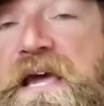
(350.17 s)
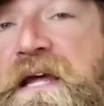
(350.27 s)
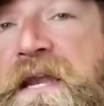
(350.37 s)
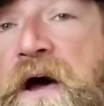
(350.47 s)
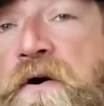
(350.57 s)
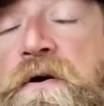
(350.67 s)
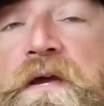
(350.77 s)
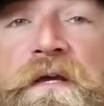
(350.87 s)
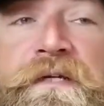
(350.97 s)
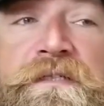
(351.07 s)
Now,
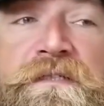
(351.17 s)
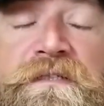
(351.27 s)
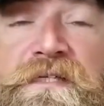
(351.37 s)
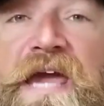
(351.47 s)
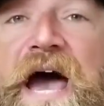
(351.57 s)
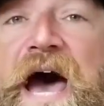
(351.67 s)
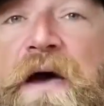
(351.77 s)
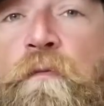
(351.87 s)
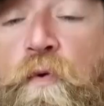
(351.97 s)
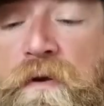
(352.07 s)
yeah, I
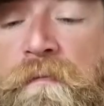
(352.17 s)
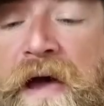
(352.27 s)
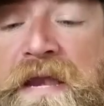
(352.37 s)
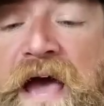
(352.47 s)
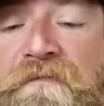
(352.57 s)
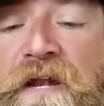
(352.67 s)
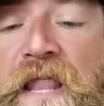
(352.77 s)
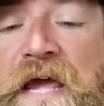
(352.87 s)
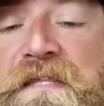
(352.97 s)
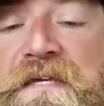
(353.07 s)
wouldn't mind having a
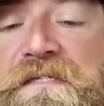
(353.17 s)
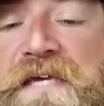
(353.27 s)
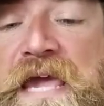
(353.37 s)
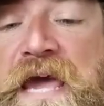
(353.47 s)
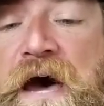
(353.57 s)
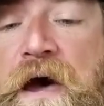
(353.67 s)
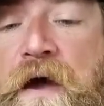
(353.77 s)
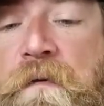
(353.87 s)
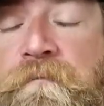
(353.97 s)
light that's a